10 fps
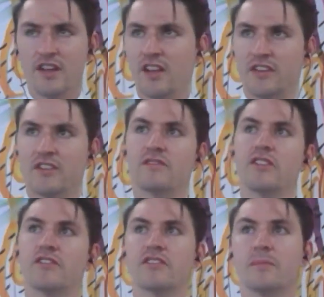Like
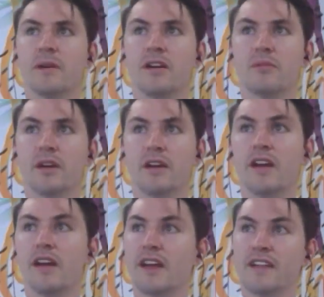university is a part where
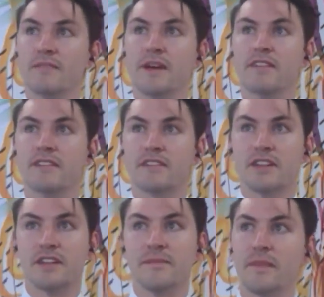it's basically